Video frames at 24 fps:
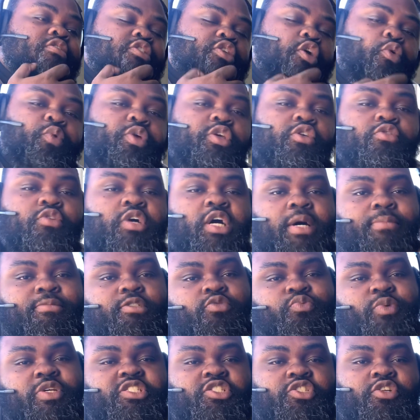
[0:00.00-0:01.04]
So when you come
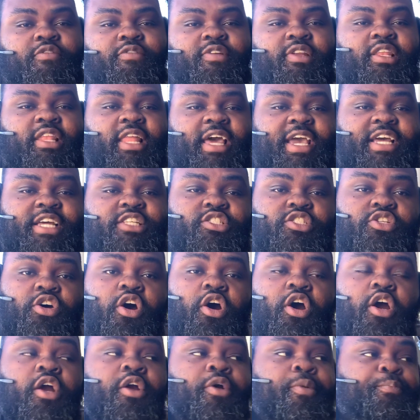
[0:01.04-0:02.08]
switch over to
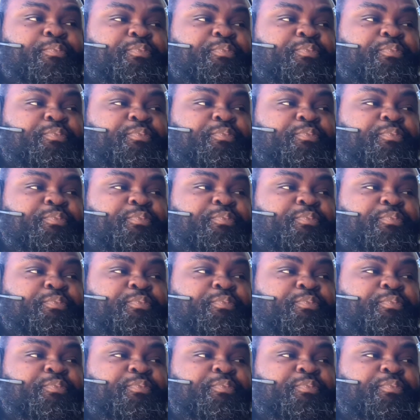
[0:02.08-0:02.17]
Landstar,